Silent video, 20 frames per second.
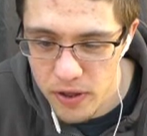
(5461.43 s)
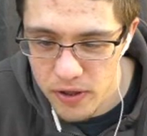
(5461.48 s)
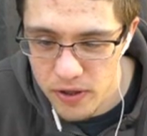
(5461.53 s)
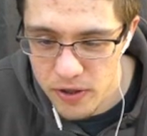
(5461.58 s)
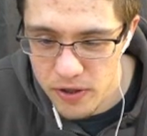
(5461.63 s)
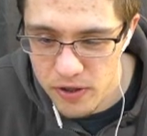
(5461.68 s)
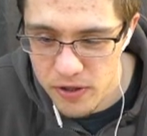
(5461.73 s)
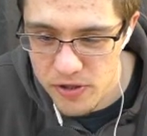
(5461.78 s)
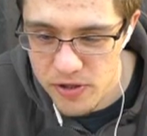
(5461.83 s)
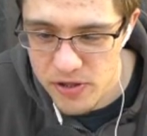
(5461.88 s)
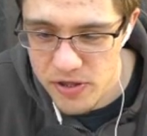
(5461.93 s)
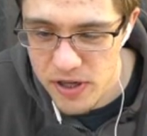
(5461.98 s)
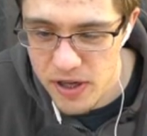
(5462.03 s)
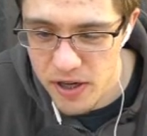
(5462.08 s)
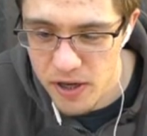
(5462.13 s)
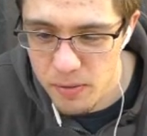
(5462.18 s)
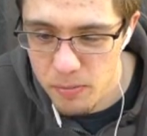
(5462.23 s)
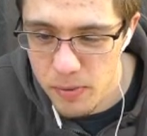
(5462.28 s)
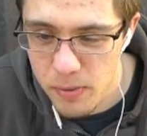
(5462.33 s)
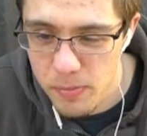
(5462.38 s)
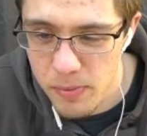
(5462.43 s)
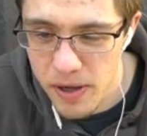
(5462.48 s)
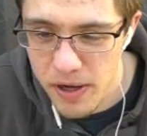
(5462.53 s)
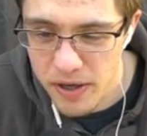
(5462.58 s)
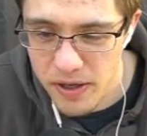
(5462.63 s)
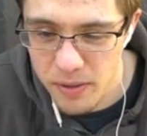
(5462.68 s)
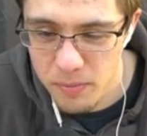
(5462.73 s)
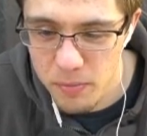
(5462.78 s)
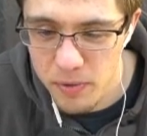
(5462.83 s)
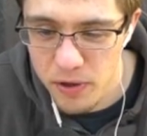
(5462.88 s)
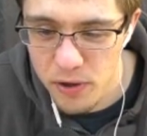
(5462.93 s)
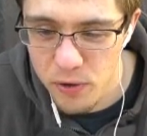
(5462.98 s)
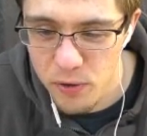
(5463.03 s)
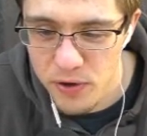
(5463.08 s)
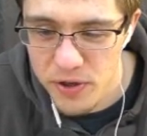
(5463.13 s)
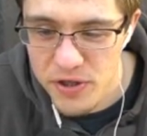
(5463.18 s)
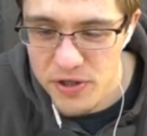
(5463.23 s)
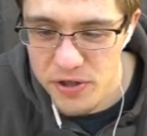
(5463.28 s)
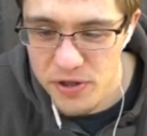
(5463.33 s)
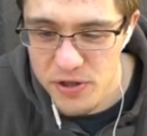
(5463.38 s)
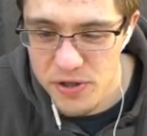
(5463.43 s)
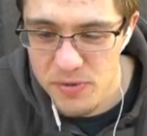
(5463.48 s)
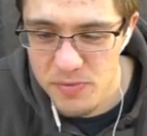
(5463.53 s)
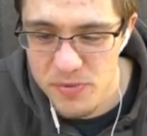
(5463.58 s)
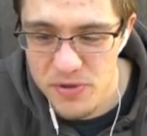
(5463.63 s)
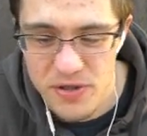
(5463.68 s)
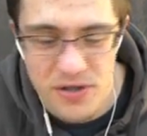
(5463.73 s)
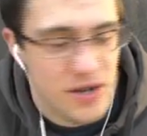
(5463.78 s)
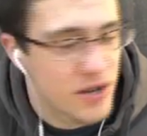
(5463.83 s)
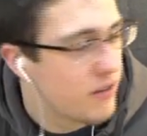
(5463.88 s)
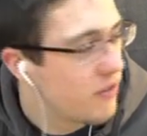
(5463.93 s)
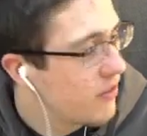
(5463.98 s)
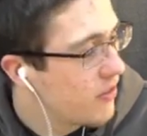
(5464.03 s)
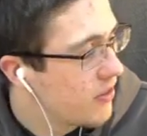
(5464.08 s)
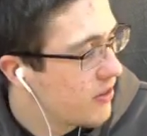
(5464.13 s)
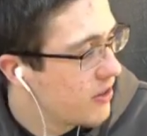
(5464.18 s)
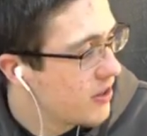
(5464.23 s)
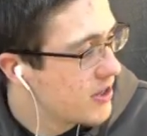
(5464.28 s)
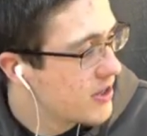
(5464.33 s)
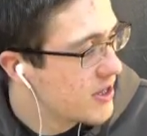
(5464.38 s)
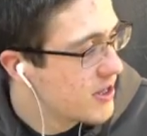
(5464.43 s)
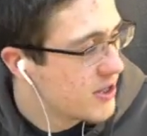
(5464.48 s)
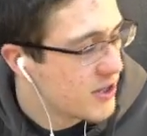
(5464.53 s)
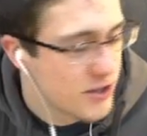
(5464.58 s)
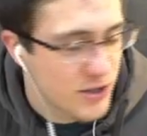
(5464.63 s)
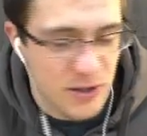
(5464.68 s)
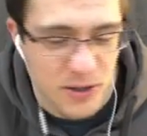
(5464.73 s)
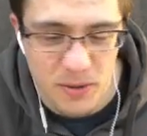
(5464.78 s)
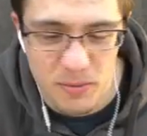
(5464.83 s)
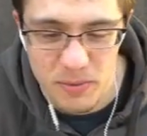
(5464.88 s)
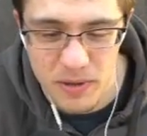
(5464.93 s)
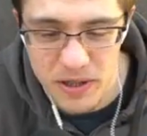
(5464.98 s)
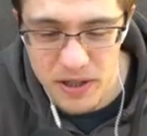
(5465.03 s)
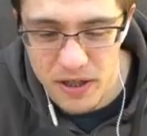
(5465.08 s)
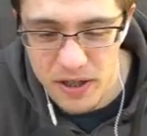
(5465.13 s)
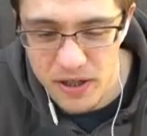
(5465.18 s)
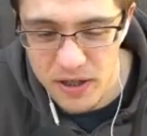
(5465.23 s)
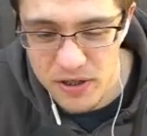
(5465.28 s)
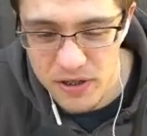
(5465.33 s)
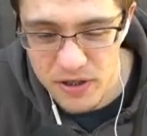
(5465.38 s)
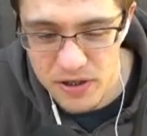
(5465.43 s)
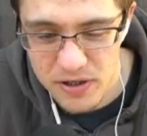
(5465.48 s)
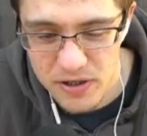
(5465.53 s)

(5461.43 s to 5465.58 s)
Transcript: it is. Yeah, I'll be back. I'm gonna research some stuff. Oh my gosh.